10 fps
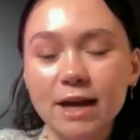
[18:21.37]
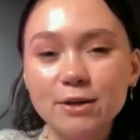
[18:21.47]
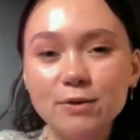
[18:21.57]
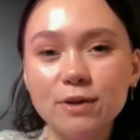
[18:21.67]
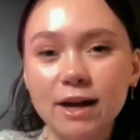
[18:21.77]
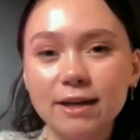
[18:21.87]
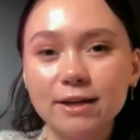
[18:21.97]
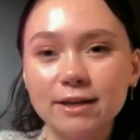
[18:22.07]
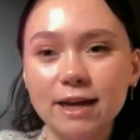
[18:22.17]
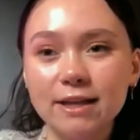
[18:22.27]
I knew that I
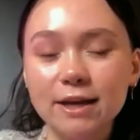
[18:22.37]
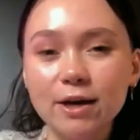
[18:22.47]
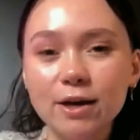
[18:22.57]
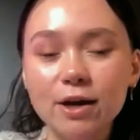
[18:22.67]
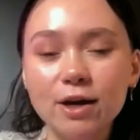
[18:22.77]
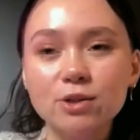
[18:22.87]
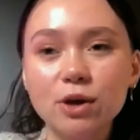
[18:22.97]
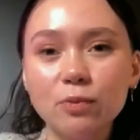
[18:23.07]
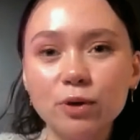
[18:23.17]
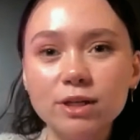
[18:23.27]
could get there.
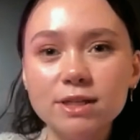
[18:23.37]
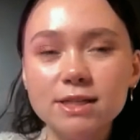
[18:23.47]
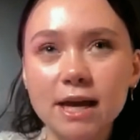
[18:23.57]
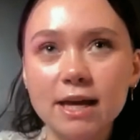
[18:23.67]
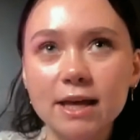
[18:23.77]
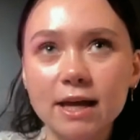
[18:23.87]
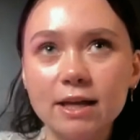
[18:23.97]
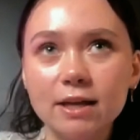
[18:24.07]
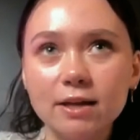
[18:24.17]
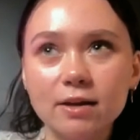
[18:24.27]
So I wouldn't say
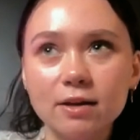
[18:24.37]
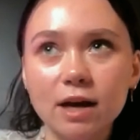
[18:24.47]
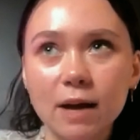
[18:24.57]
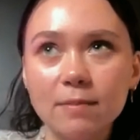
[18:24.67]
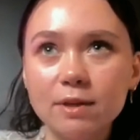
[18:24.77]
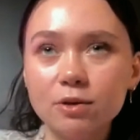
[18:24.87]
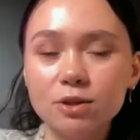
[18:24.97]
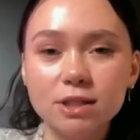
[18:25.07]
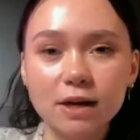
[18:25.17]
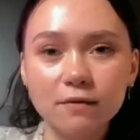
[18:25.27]
that, I mean,
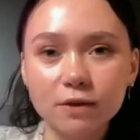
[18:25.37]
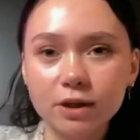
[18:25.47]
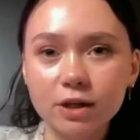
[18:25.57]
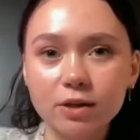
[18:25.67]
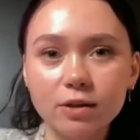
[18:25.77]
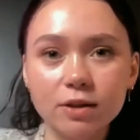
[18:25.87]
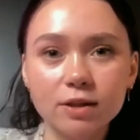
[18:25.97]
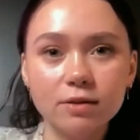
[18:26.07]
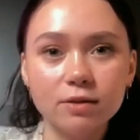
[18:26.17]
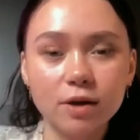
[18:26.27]
there's definitely
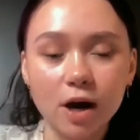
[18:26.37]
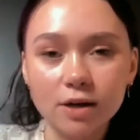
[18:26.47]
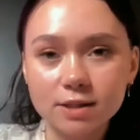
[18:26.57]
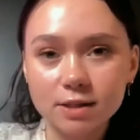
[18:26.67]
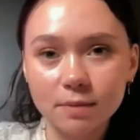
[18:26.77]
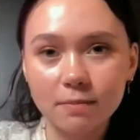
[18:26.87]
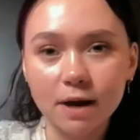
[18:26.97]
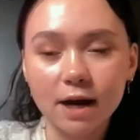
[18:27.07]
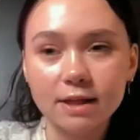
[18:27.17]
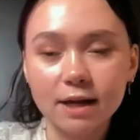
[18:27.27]
thoughts in my
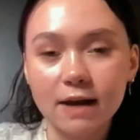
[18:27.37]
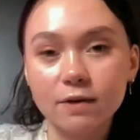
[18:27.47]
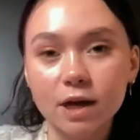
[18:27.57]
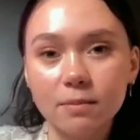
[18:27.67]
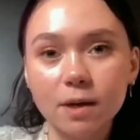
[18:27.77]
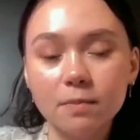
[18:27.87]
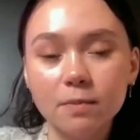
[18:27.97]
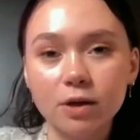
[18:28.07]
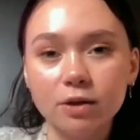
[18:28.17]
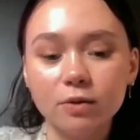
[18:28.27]
mind that have come up
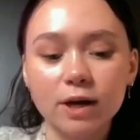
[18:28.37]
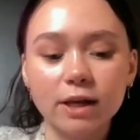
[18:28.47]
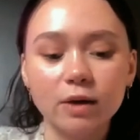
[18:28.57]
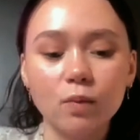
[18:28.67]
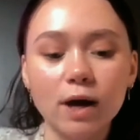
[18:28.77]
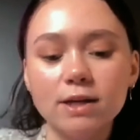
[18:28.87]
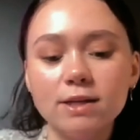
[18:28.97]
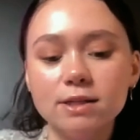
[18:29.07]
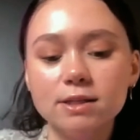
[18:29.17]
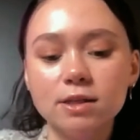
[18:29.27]
along the way, like, why
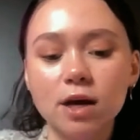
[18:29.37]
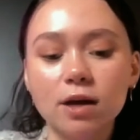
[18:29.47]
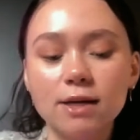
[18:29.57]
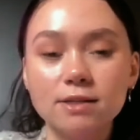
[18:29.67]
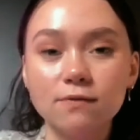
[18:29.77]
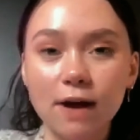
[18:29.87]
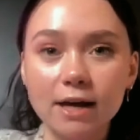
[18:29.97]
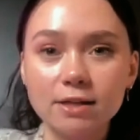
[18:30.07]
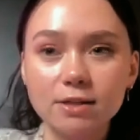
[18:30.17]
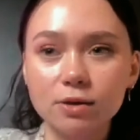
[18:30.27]
is this not as
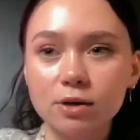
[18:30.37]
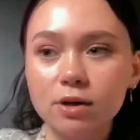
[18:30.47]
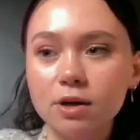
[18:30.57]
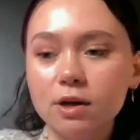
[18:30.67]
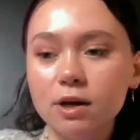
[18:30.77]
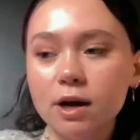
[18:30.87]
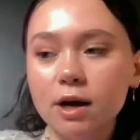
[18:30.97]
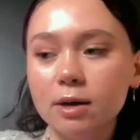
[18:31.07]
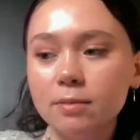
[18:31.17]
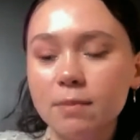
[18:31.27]
fast? Or
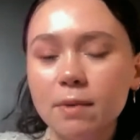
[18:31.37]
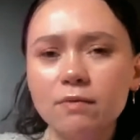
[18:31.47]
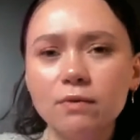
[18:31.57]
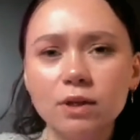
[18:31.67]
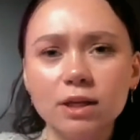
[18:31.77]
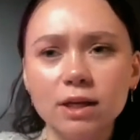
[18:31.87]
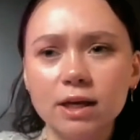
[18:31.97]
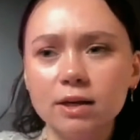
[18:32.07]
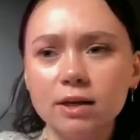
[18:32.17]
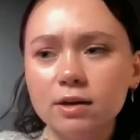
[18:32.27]
am I really
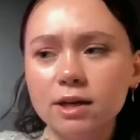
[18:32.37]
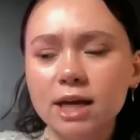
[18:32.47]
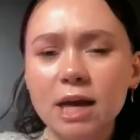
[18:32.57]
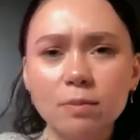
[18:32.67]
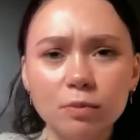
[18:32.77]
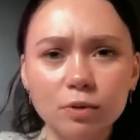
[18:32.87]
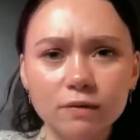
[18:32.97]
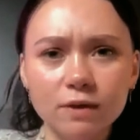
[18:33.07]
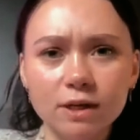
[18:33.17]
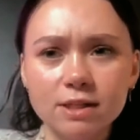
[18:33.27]
like capable
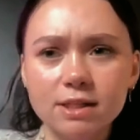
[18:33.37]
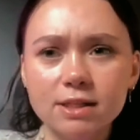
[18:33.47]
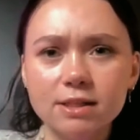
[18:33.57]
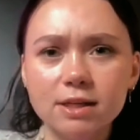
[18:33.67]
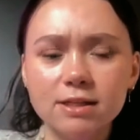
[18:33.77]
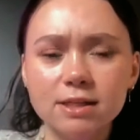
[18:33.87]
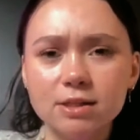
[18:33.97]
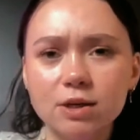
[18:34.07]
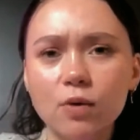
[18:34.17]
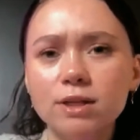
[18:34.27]
of this? Is
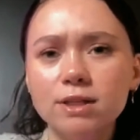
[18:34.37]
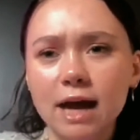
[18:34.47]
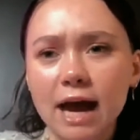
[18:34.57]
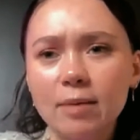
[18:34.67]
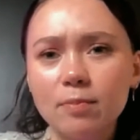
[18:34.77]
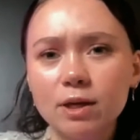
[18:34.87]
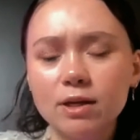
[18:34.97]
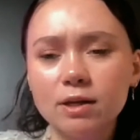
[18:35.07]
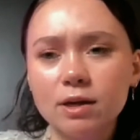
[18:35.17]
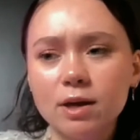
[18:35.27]
this going to
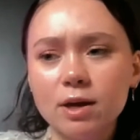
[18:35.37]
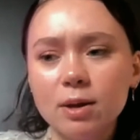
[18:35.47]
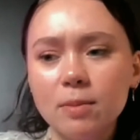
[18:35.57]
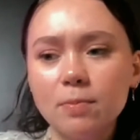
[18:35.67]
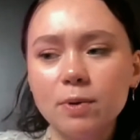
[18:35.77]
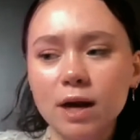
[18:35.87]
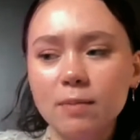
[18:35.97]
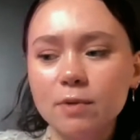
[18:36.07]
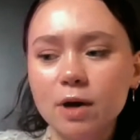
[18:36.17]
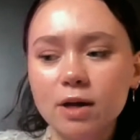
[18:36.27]
happen? But
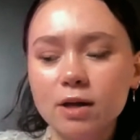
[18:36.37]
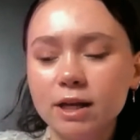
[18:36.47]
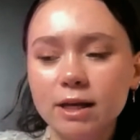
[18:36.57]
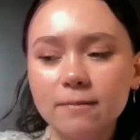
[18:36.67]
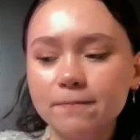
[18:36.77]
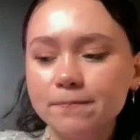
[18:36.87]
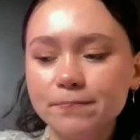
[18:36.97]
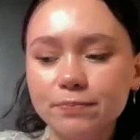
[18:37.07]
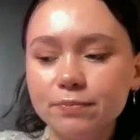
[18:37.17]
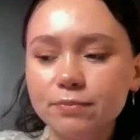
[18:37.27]
I'm not like
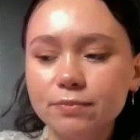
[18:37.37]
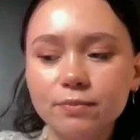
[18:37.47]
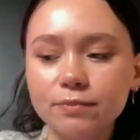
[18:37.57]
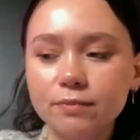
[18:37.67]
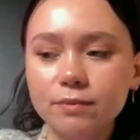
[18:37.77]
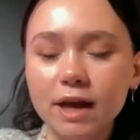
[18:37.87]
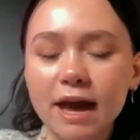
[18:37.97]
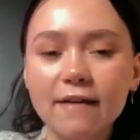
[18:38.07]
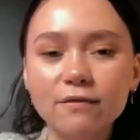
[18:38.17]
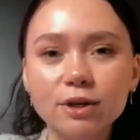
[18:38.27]

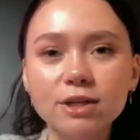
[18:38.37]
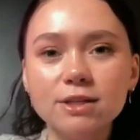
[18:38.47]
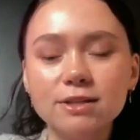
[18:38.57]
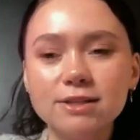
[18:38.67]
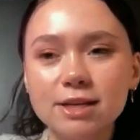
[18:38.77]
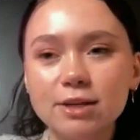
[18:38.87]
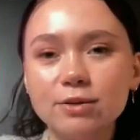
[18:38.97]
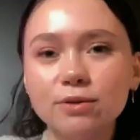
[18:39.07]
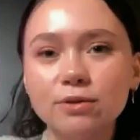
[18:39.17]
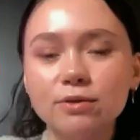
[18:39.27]
every
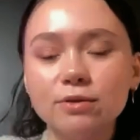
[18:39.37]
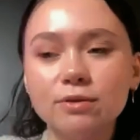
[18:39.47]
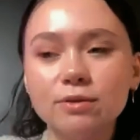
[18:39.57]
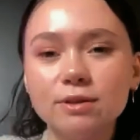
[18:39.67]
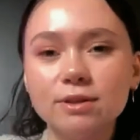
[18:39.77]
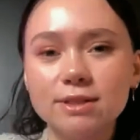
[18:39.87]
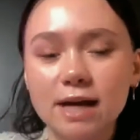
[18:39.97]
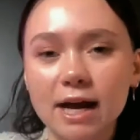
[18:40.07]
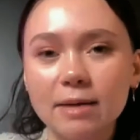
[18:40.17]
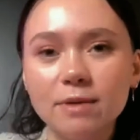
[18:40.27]
single
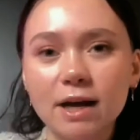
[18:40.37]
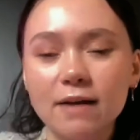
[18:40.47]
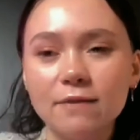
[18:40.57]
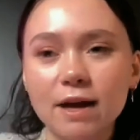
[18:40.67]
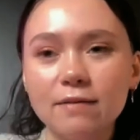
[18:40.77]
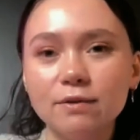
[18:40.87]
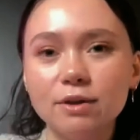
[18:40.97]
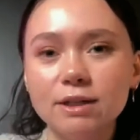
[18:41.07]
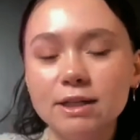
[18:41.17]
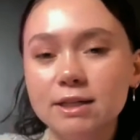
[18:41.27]
time that I've
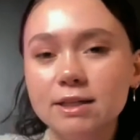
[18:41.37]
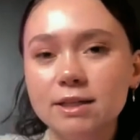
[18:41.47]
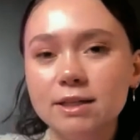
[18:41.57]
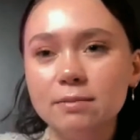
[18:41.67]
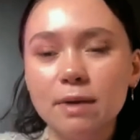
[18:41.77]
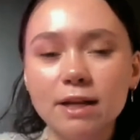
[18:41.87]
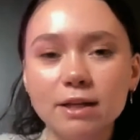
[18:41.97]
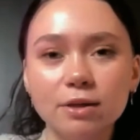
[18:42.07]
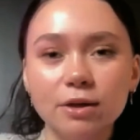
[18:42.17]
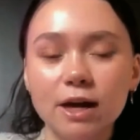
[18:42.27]
ever needed
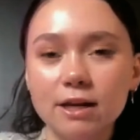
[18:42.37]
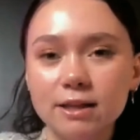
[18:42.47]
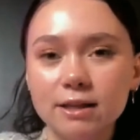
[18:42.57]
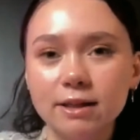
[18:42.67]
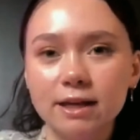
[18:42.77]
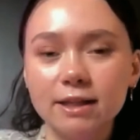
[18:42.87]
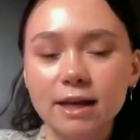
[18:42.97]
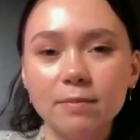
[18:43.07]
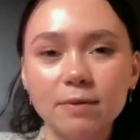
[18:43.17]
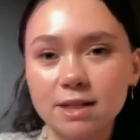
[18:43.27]
money or anything like
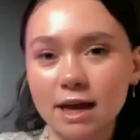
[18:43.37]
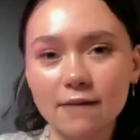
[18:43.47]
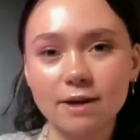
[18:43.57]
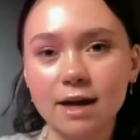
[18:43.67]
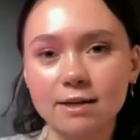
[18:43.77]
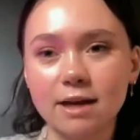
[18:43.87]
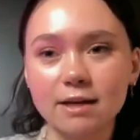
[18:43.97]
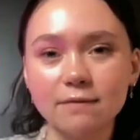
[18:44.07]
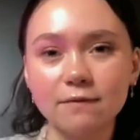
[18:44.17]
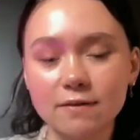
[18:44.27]
that, because I haven't had a
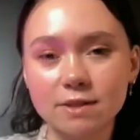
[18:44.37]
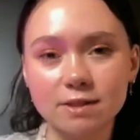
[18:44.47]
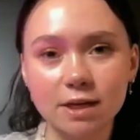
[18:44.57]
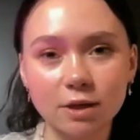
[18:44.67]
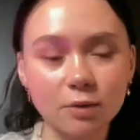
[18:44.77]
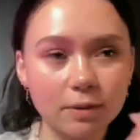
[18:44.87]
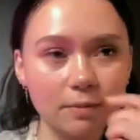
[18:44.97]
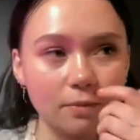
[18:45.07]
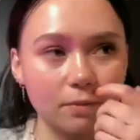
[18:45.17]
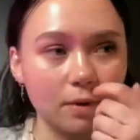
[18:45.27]
9 to 5 since I quit,
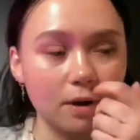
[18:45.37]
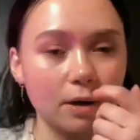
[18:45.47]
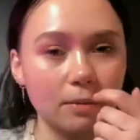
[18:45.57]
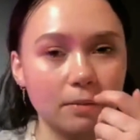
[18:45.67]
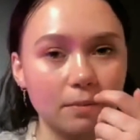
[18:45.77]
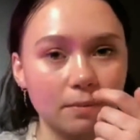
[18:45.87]
um,